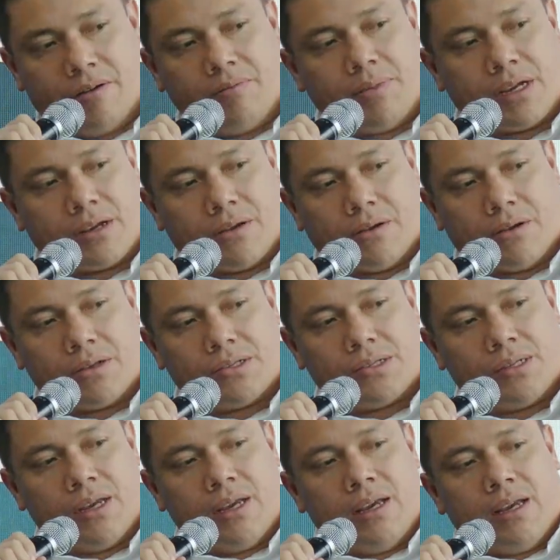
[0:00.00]
on
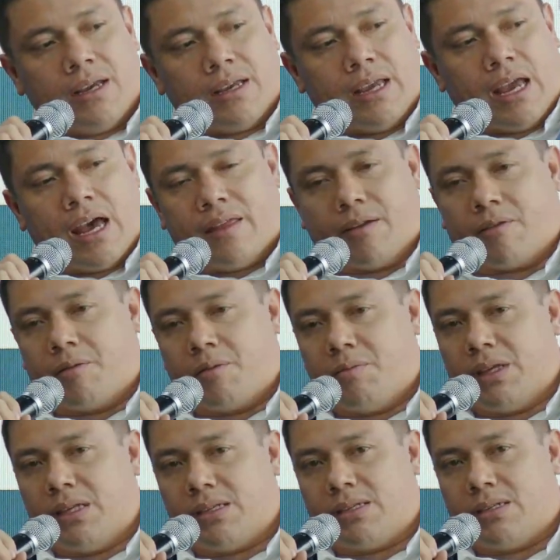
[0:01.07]
because the
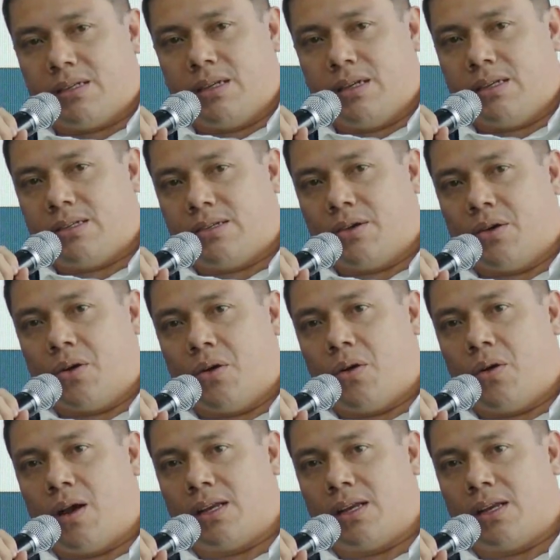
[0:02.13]
government saw